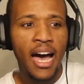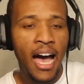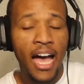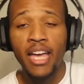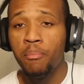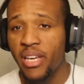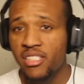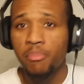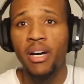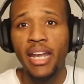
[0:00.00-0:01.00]

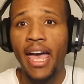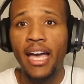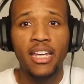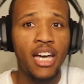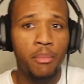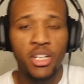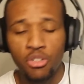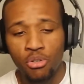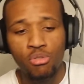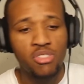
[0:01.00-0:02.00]
based upon economic
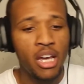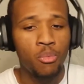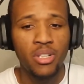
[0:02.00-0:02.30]
news that